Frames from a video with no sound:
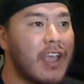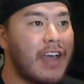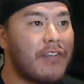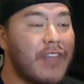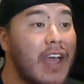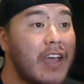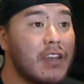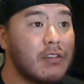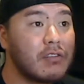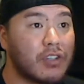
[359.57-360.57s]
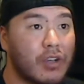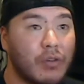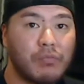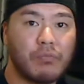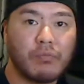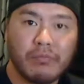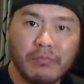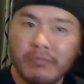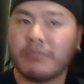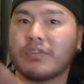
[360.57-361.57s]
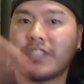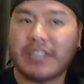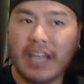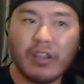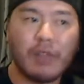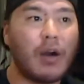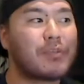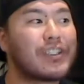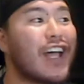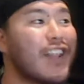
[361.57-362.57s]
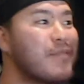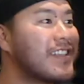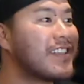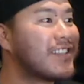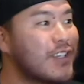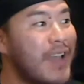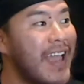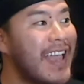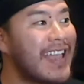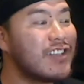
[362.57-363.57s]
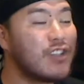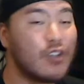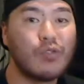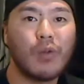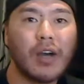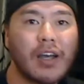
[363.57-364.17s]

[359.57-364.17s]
And then, upsell them into a new